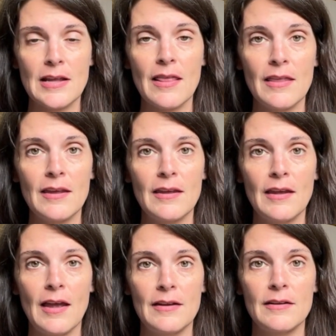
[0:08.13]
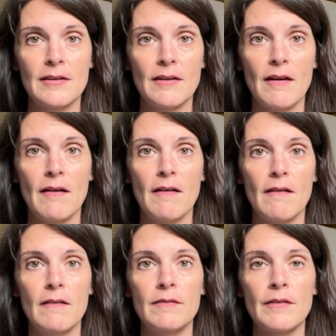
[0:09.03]
the end
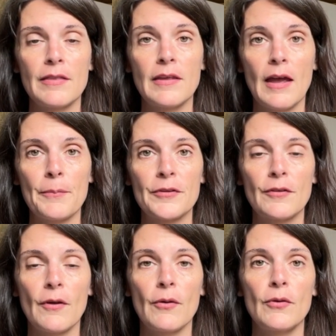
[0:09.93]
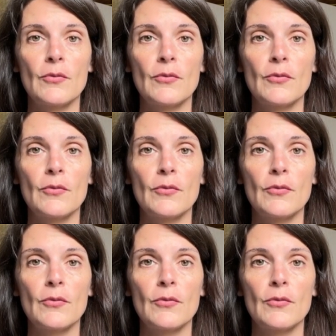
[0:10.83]
of the episode,